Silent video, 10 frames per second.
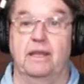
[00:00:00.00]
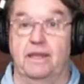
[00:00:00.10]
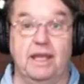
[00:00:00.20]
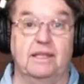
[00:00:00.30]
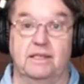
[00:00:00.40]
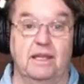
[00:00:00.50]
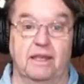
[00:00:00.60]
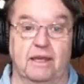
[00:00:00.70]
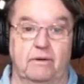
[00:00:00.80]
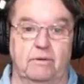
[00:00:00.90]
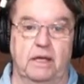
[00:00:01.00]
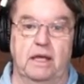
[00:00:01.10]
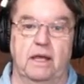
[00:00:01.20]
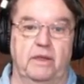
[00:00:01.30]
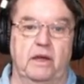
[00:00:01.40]
It's in there.
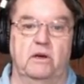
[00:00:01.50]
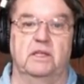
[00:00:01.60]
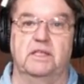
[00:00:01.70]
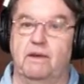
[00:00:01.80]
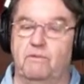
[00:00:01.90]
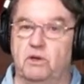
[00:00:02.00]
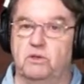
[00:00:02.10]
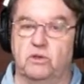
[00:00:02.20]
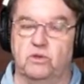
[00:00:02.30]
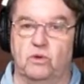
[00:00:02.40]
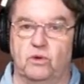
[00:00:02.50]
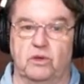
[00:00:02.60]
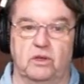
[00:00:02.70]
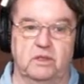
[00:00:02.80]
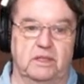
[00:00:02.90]
There are several
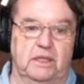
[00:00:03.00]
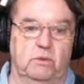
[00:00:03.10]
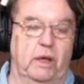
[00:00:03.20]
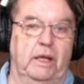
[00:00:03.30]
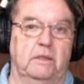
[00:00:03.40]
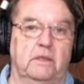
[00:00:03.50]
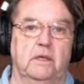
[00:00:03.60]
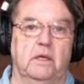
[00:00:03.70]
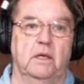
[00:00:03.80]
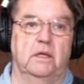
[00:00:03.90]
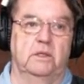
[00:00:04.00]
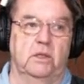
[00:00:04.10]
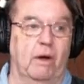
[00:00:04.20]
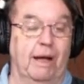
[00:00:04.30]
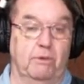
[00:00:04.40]
tutorials as well.
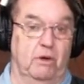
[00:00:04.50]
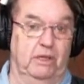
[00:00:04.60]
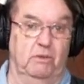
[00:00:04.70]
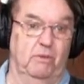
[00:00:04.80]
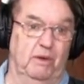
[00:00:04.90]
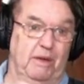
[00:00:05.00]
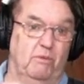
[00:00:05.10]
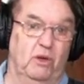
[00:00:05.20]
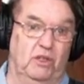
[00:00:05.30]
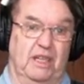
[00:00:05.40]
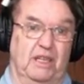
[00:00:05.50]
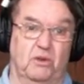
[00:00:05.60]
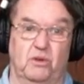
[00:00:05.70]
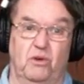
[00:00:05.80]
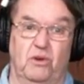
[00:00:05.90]
So I'm going to be watching
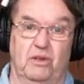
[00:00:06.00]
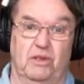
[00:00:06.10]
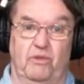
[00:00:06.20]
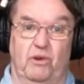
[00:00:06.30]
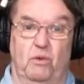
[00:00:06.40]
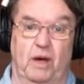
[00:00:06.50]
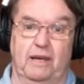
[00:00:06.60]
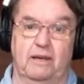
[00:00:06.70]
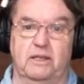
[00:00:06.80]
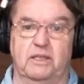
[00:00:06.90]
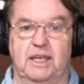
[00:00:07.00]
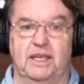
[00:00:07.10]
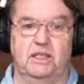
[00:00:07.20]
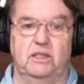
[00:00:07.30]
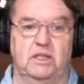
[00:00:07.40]
tutorials for a while
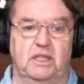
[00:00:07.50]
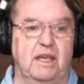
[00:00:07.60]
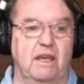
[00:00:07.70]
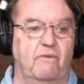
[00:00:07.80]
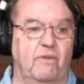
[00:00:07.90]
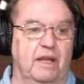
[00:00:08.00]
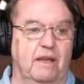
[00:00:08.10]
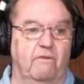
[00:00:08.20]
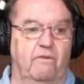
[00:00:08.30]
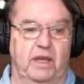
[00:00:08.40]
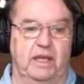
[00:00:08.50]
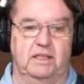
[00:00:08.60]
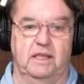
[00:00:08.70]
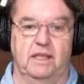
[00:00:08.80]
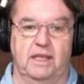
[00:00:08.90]
just to see if I can
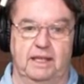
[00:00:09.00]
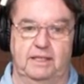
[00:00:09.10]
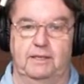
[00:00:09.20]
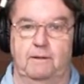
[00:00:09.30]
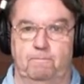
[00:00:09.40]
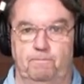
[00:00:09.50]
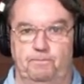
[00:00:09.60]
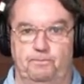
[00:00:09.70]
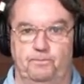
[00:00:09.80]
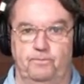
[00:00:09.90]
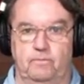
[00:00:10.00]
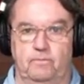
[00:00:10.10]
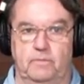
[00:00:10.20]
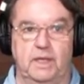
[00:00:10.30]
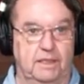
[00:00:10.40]
fix this.
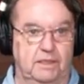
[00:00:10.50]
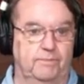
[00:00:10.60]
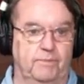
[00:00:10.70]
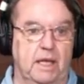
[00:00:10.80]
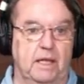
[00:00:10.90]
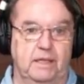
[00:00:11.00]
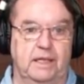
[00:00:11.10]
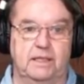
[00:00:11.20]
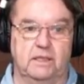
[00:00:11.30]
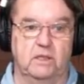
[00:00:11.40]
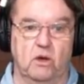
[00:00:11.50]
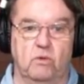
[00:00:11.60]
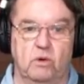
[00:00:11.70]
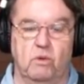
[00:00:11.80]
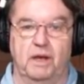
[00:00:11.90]
Yes, this is the
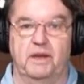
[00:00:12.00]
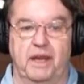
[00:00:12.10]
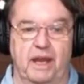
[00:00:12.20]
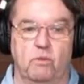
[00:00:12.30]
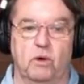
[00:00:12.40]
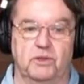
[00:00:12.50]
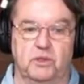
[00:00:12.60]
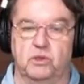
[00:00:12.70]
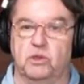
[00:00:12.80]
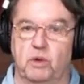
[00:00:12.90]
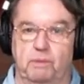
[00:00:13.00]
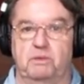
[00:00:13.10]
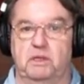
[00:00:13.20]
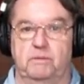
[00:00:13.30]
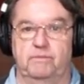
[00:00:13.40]
only one that I want to
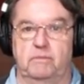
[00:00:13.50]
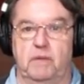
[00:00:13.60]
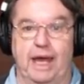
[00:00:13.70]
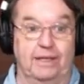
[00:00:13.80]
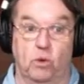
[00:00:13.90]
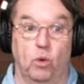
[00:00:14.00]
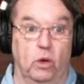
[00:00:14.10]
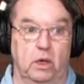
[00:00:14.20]
script at all.